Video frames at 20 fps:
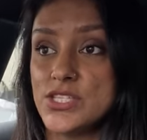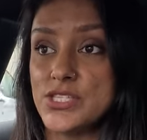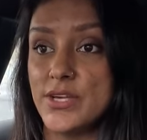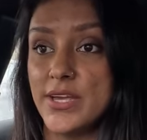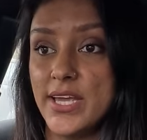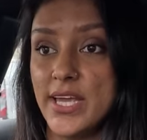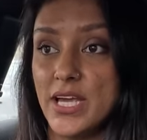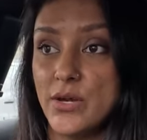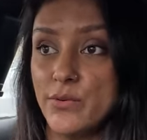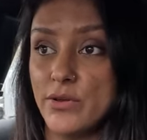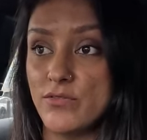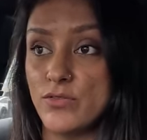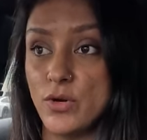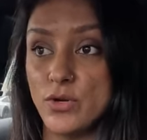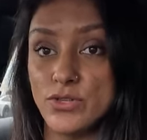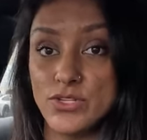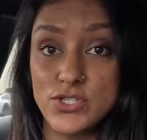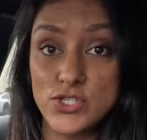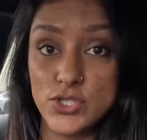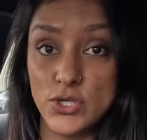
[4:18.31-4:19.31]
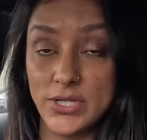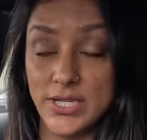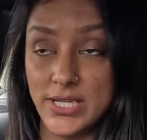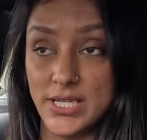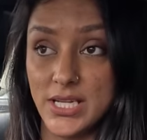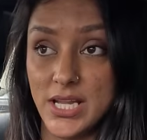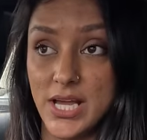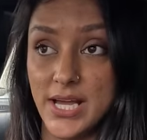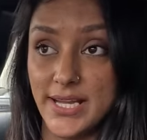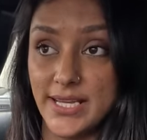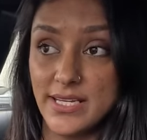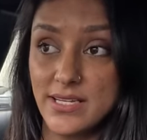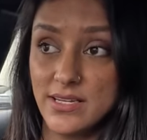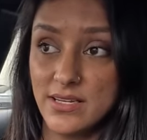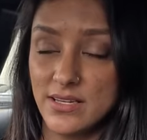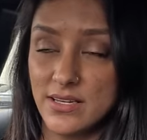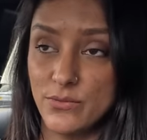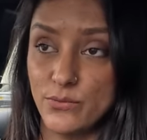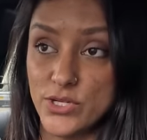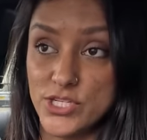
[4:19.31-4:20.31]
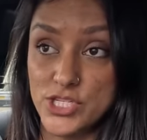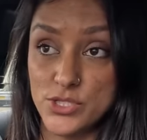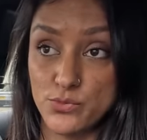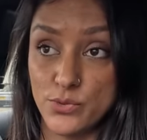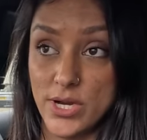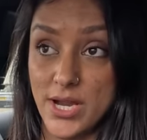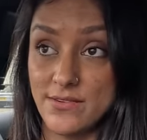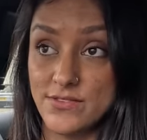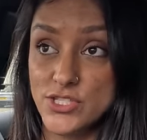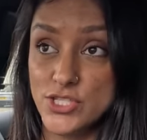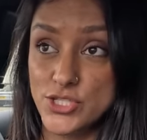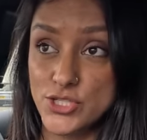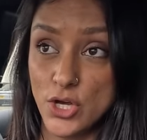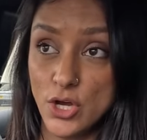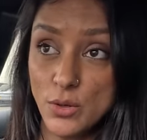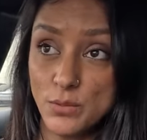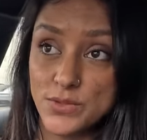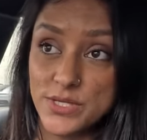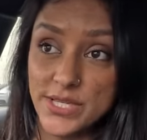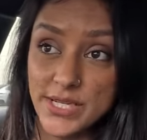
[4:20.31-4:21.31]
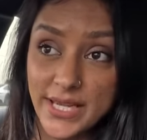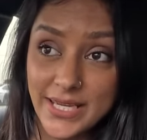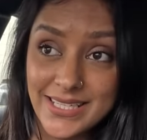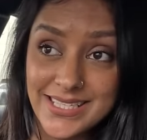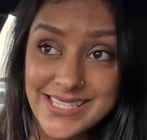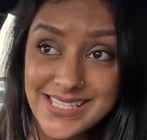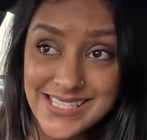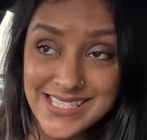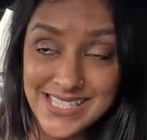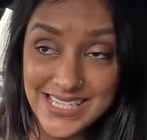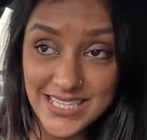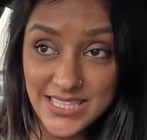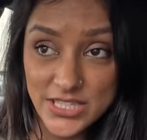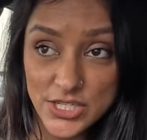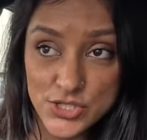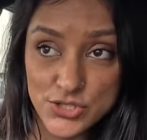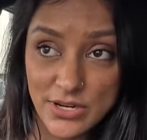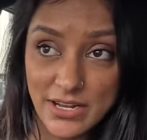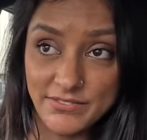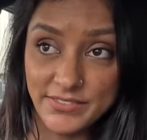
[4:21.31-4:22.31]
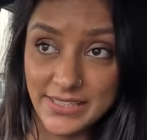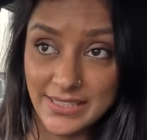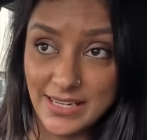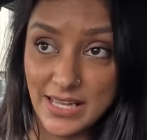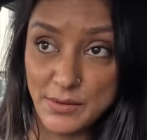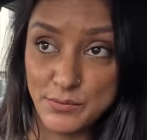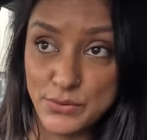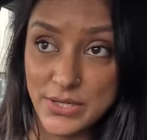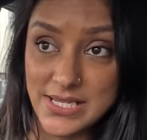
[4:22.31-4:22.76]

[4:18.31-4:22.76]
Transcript: So here we've got the solid line, which is where I've stopped, and I can see the traffic light